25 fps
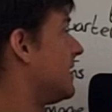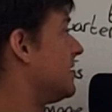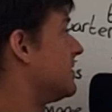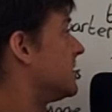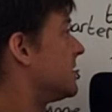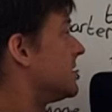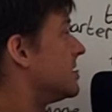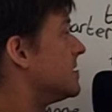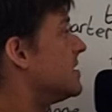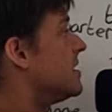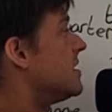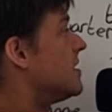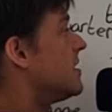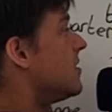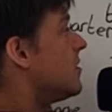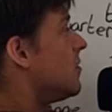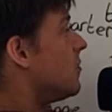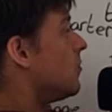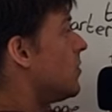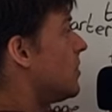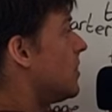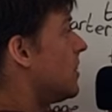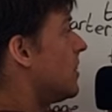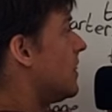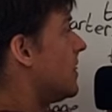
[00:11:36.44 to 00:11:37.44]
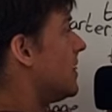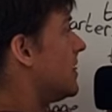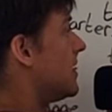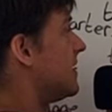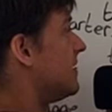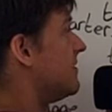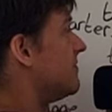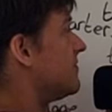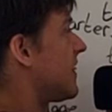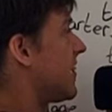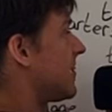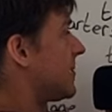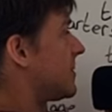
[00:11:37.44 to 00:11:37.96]
London were
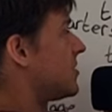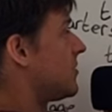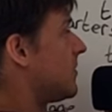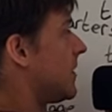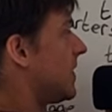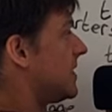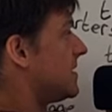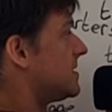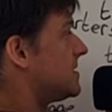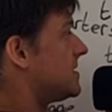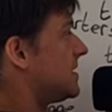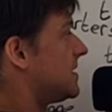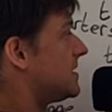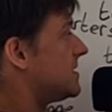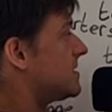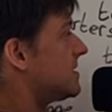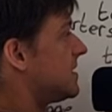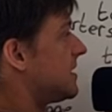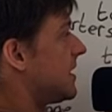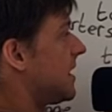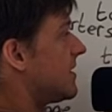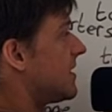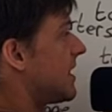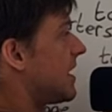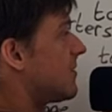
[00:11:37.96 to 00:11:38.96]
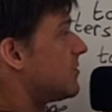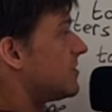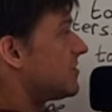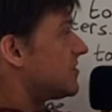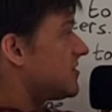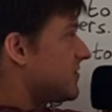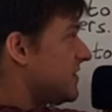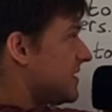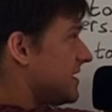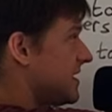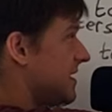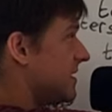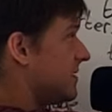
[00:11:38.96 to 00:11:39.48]
evacuated and they were
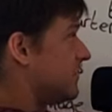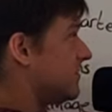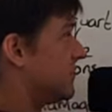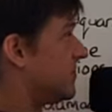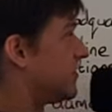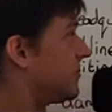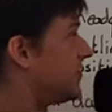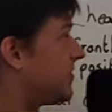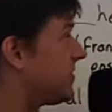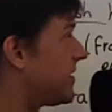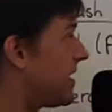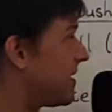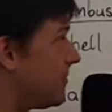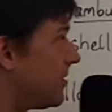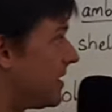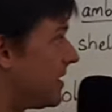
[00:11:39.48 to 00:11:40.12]
civilians. They